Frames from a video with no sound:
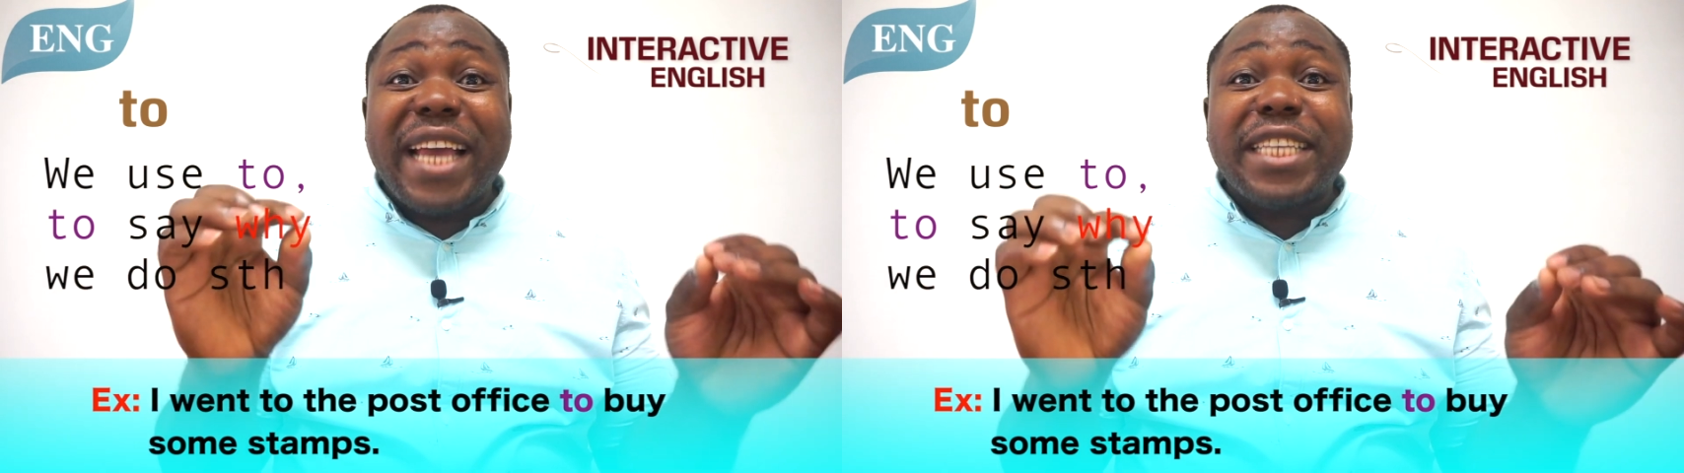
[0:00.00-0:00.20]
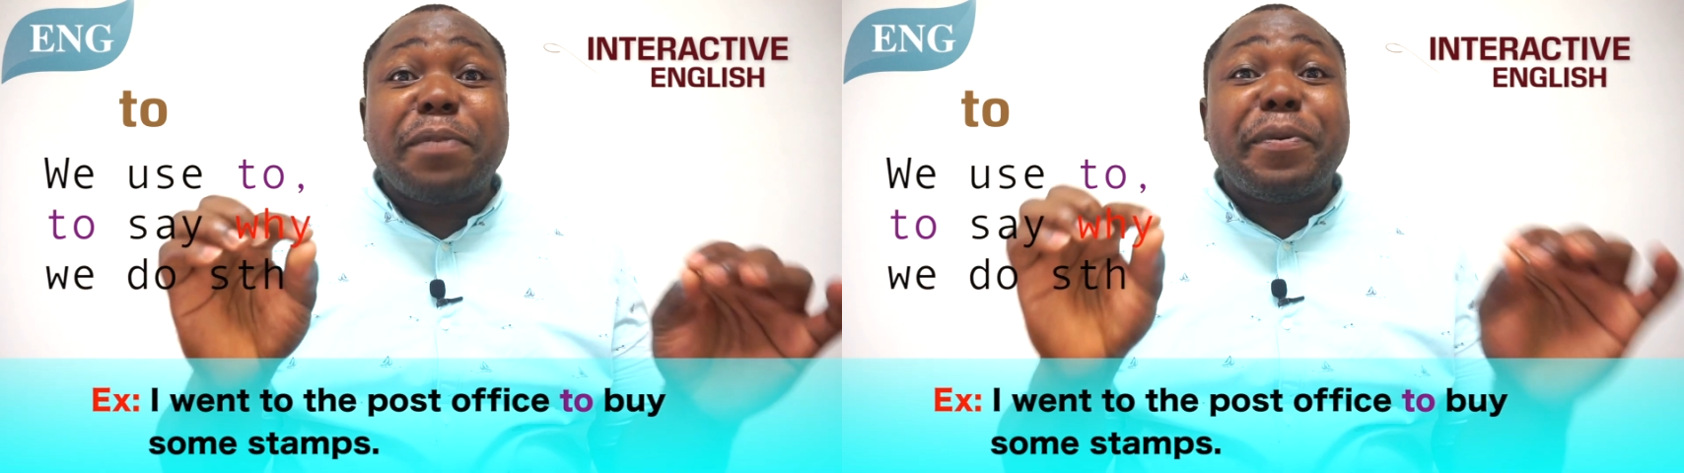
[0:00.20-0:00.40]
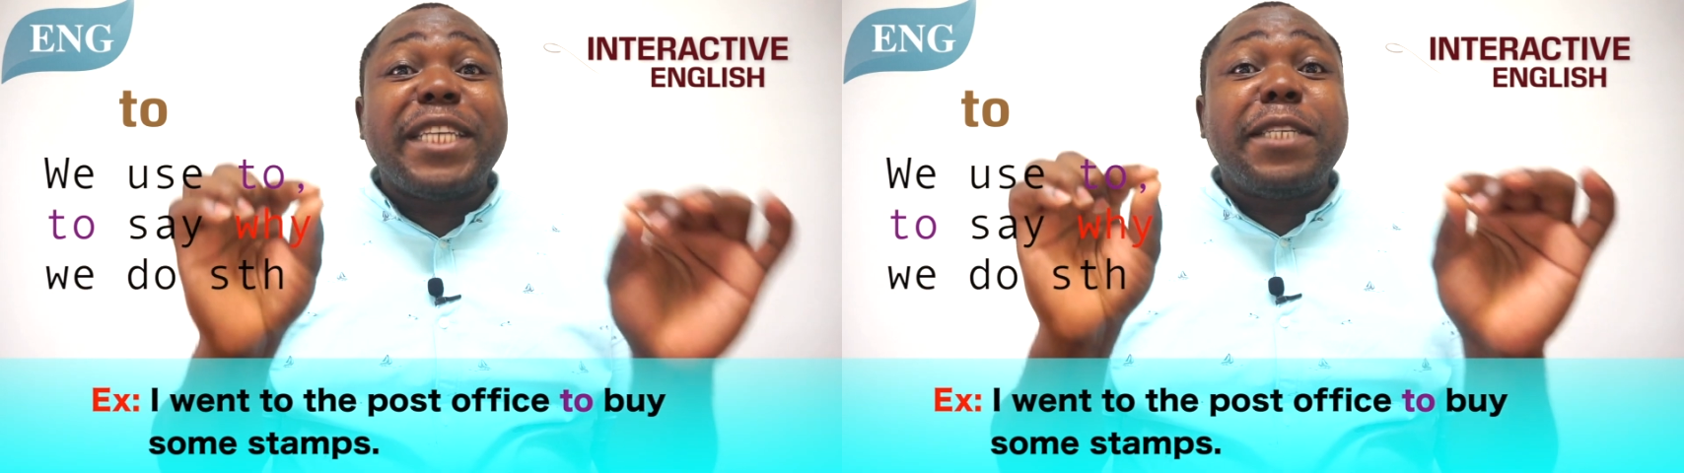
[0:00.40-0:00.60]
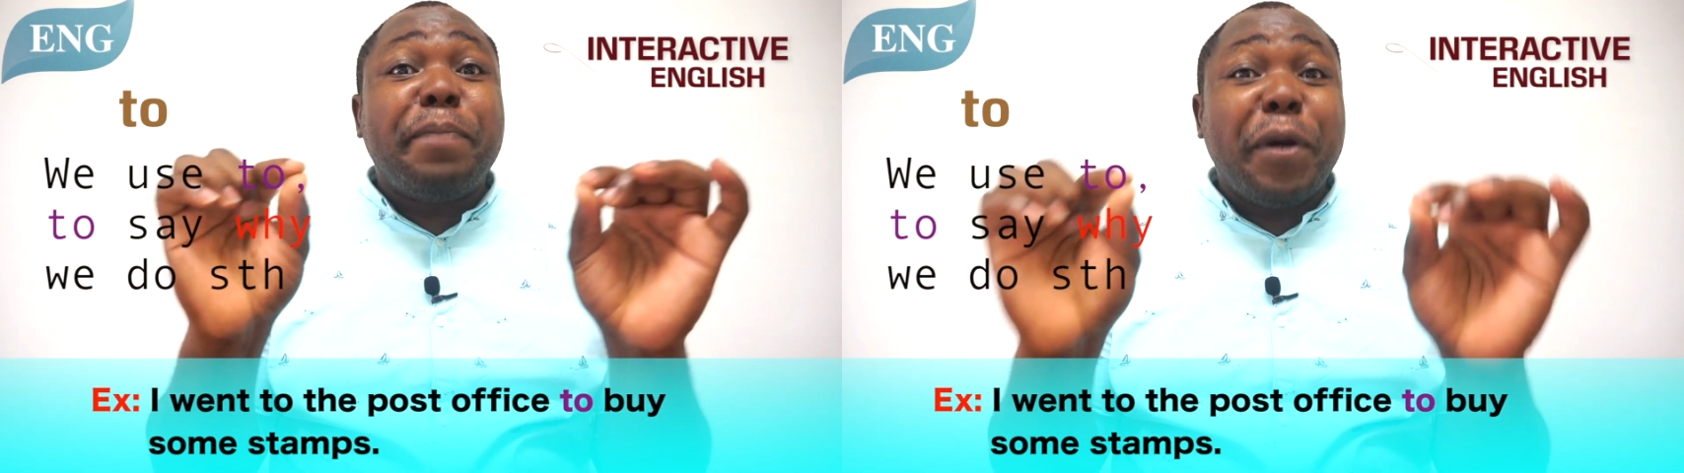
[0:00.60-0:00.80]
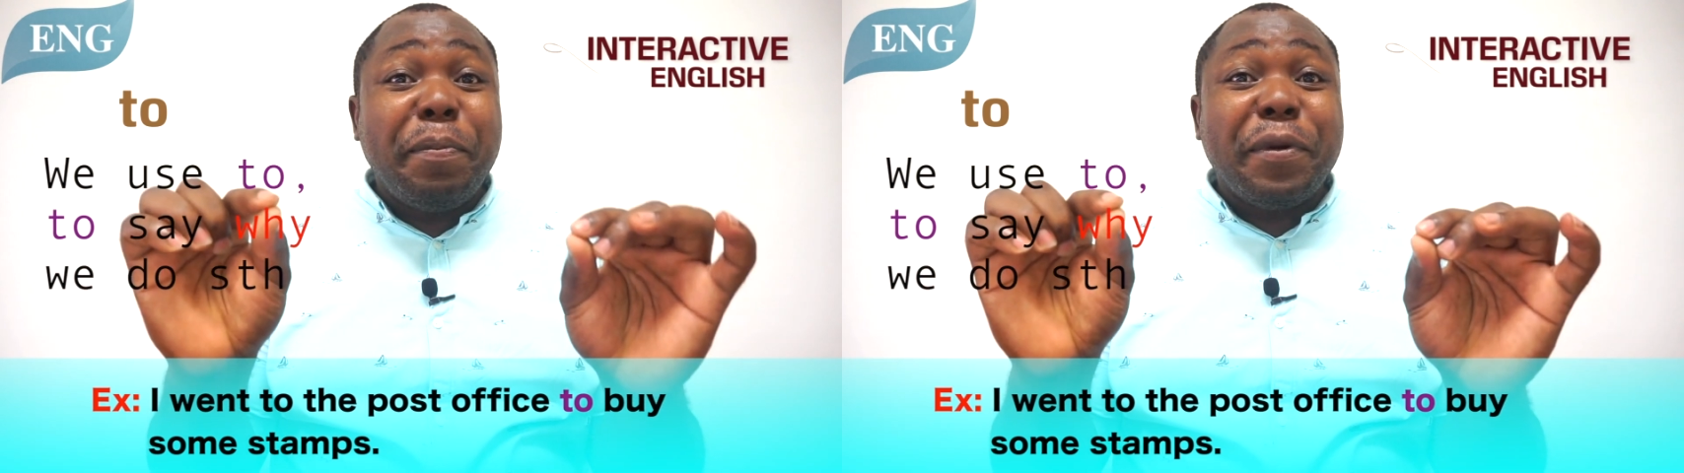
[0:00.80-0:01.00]
express
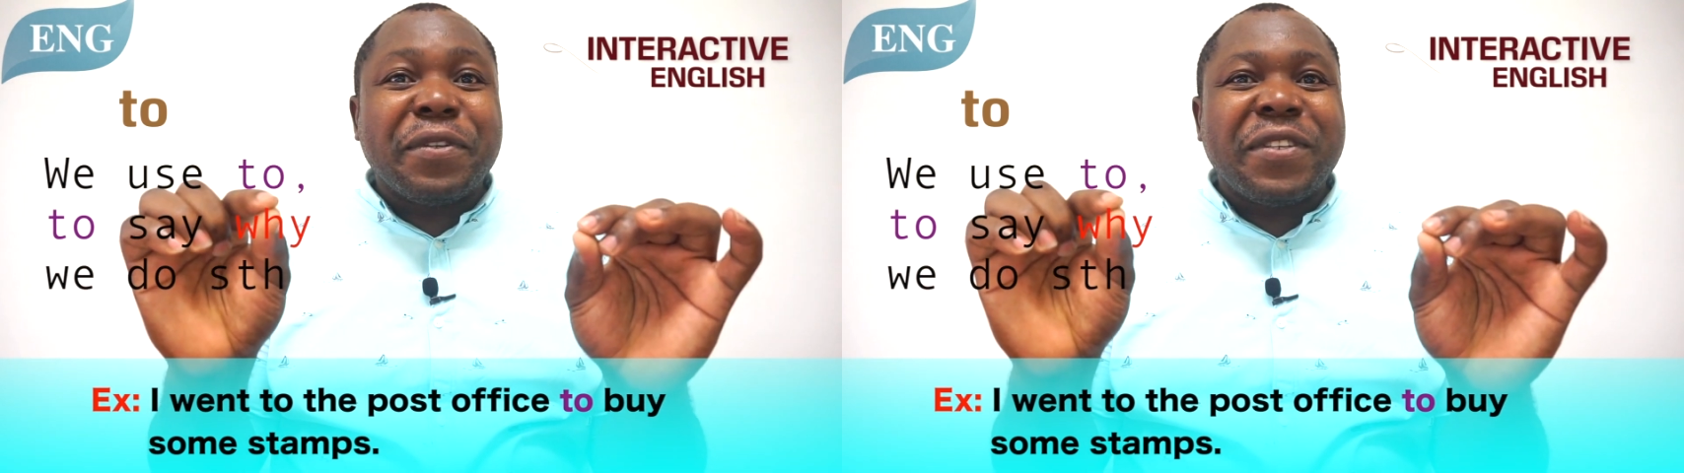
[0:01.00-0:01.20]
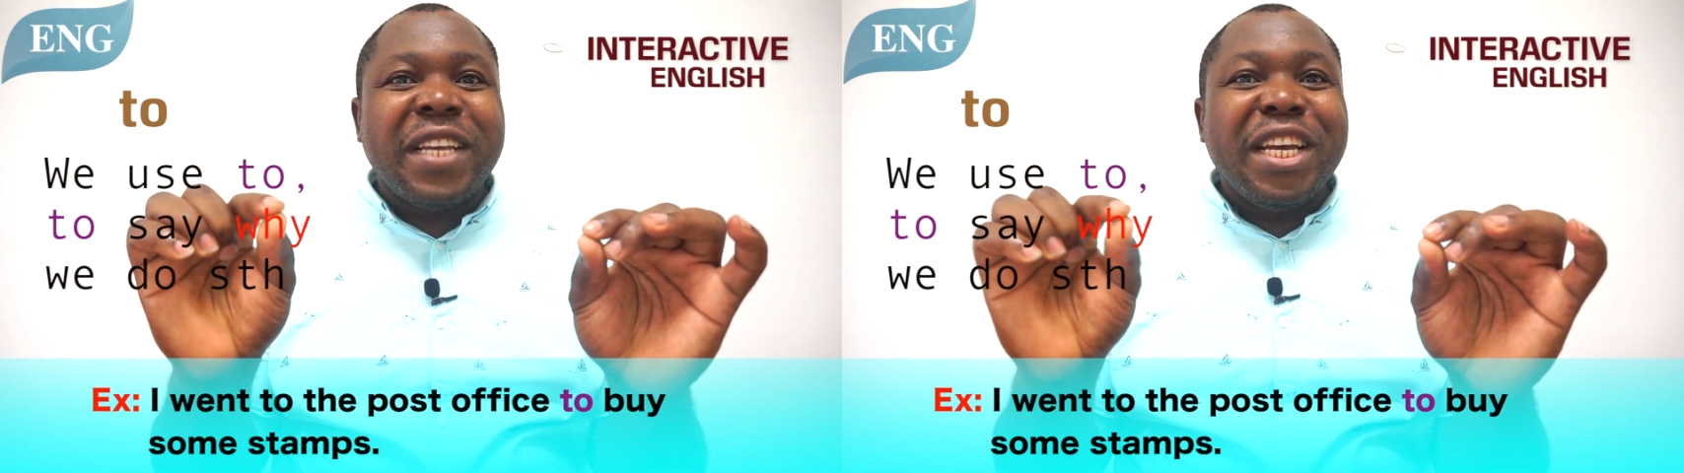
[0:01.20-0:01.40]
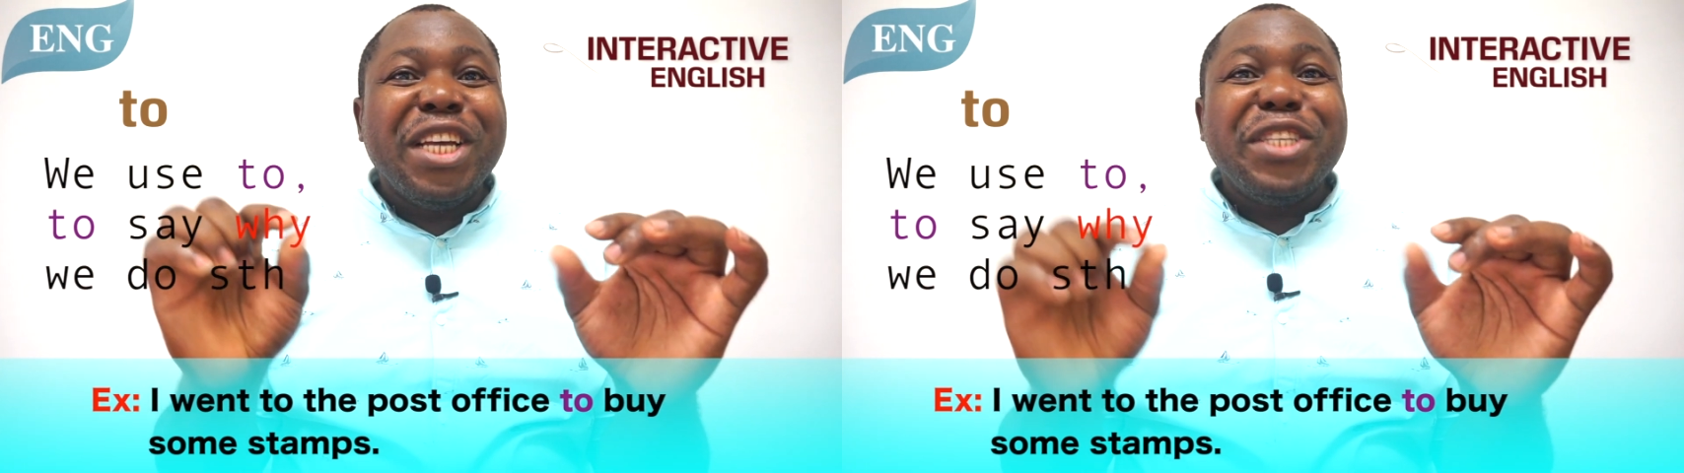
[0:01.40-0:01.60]
purpose,